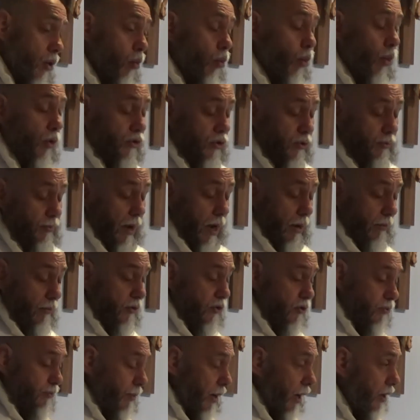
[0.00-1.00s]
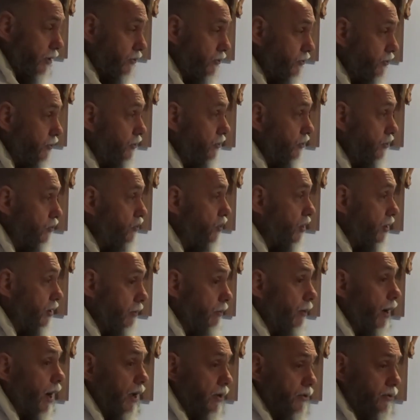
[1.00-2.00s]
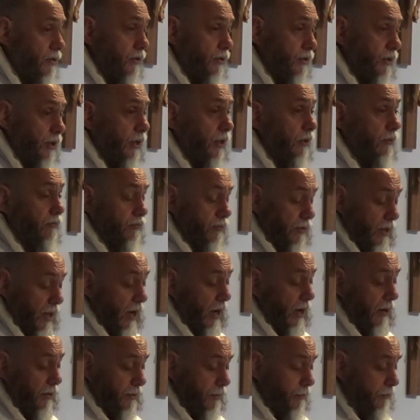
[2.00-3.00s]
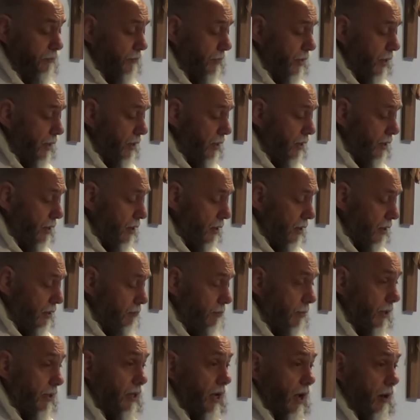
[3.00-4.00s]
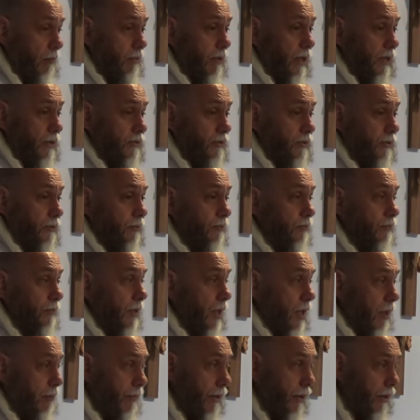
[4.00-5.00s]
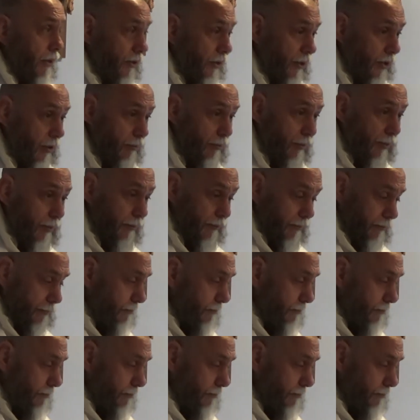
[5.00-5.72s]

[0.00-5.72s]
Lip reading: What's my response to the generosity of God? May God bless you and Mary keep you.